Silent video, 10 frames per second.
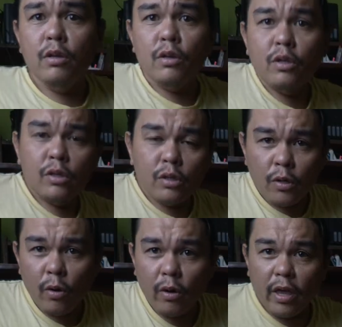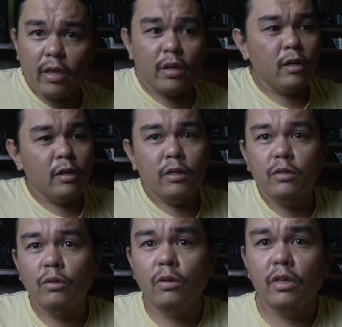Okay,
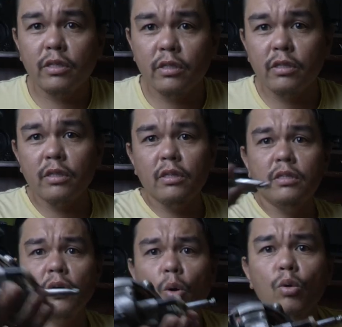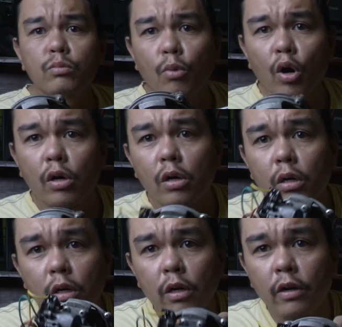so this is the old motor
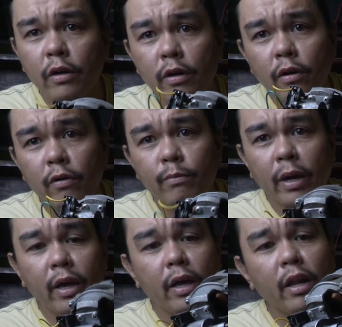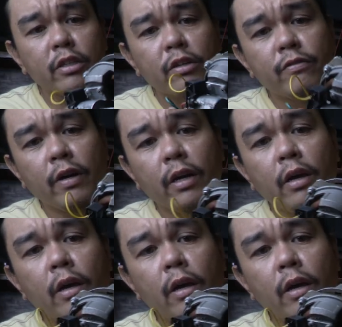of my electric fan.